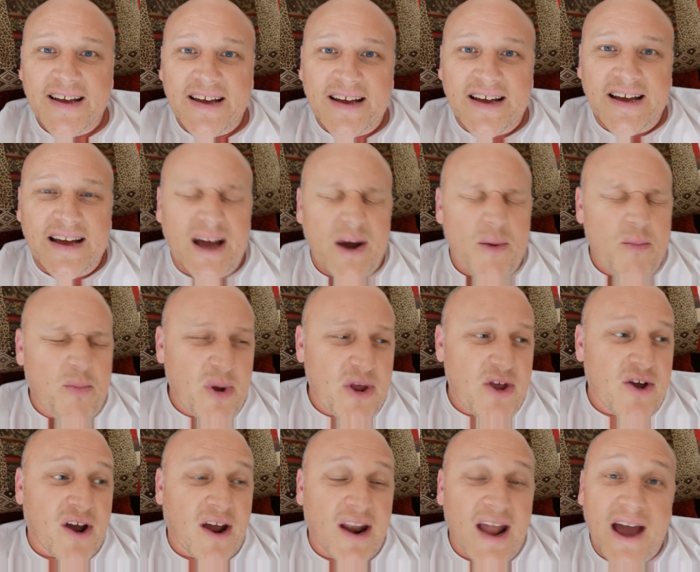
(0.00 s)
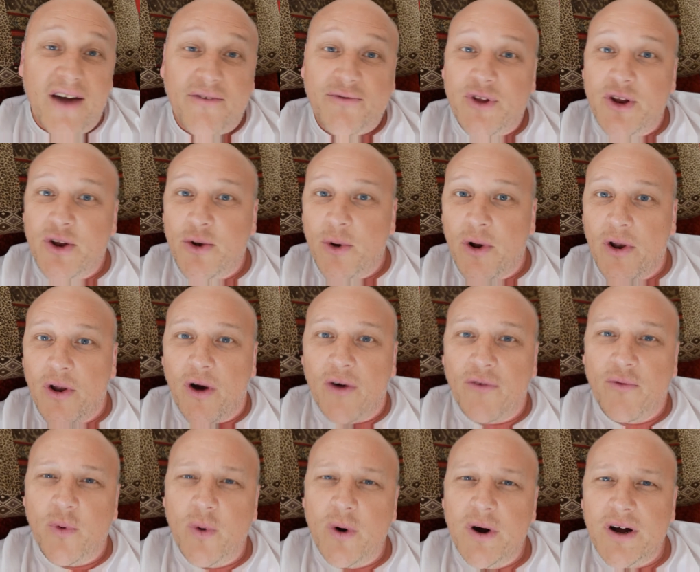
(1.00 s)
But you're going to have to do a lot
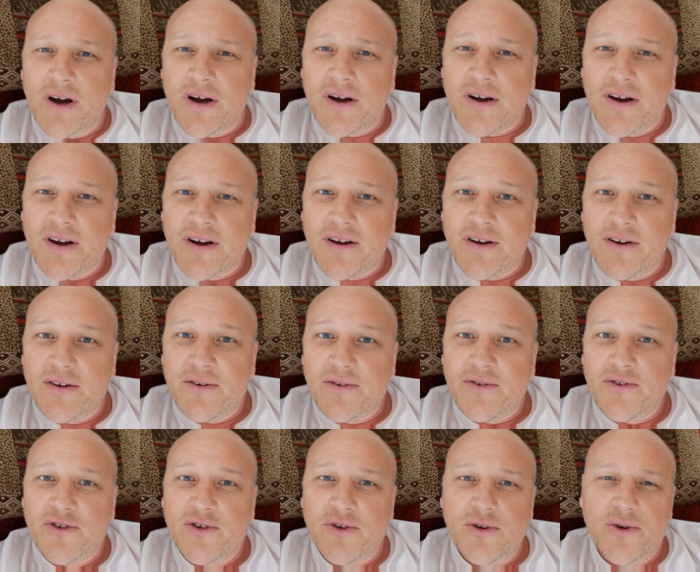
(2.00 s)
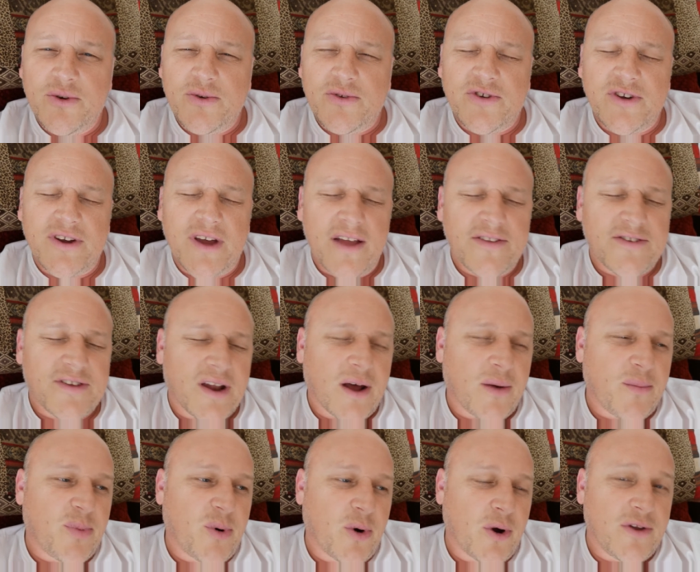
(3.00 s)
of work to get to
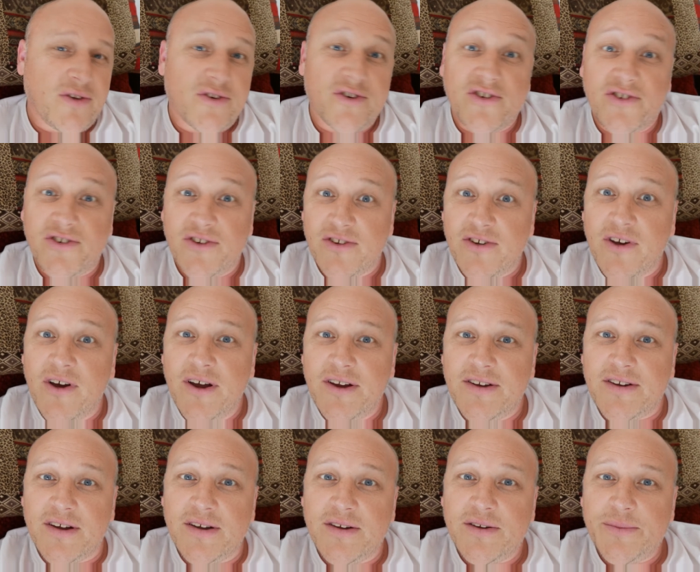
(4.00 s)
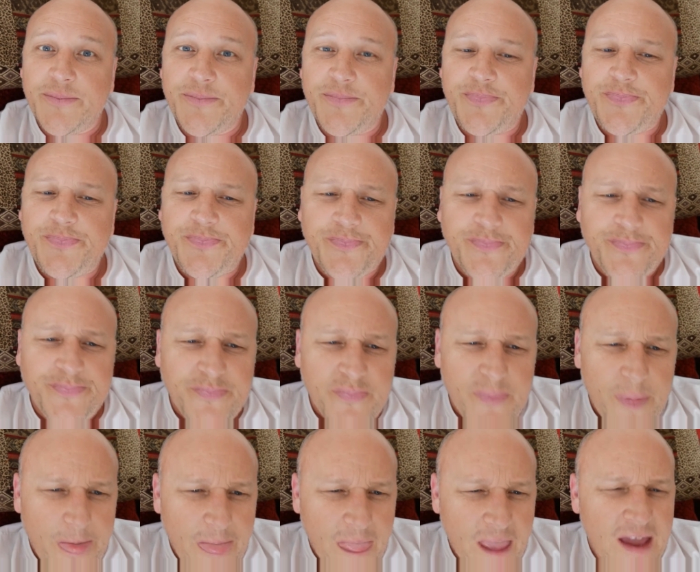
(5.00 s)
that point, just as I did.
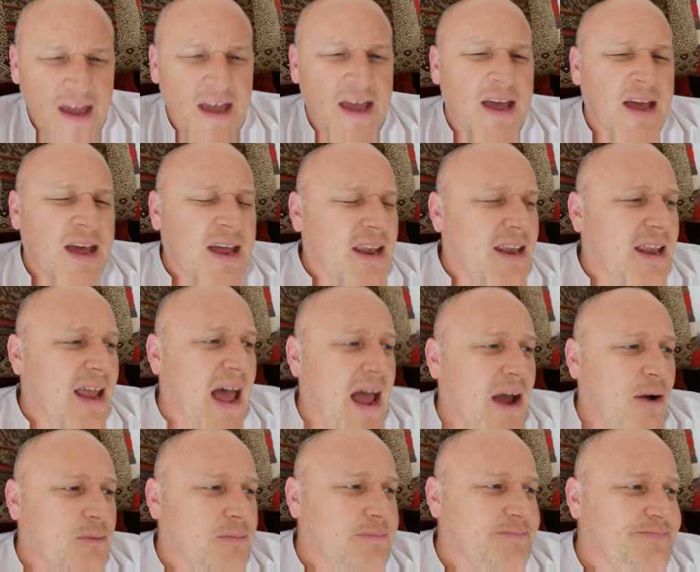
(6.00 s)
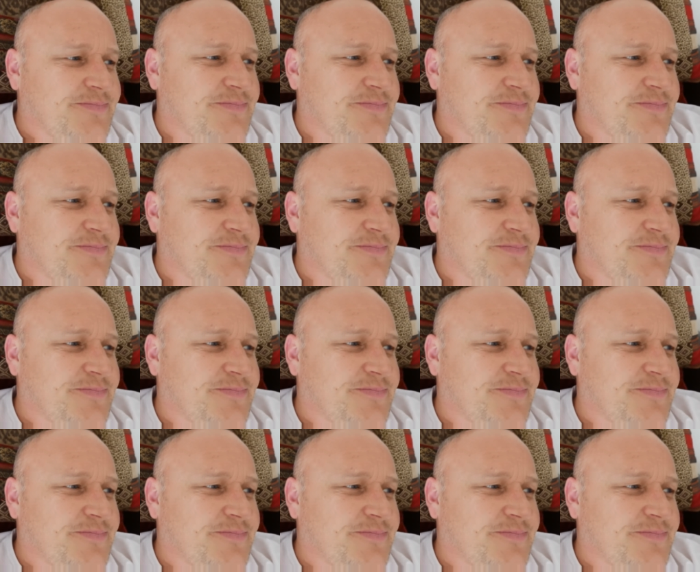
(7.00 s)
Now,